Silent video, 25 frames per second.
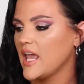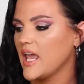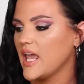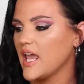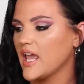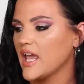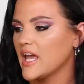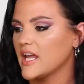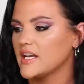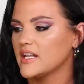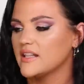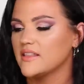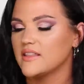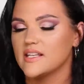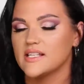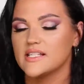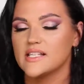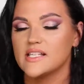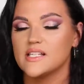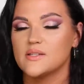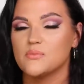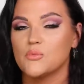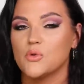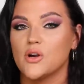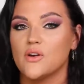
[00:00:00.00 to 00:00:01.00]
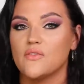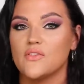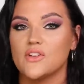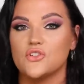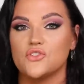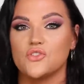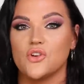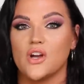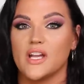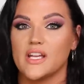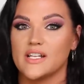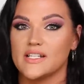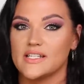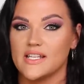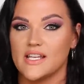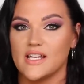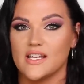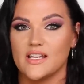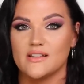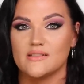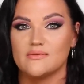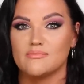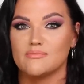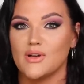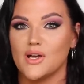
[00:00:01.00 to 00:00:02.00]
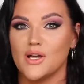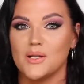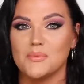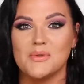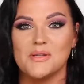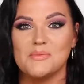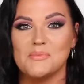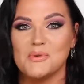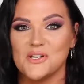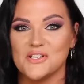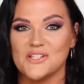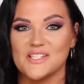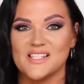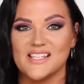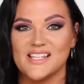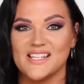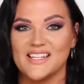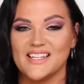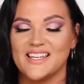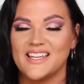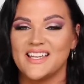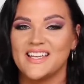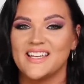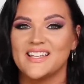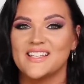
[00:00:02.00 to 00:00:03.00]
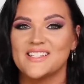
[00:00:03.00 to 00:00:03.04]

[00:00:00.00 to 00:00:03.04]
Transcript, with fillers: And this is more of a drying tan on me personally.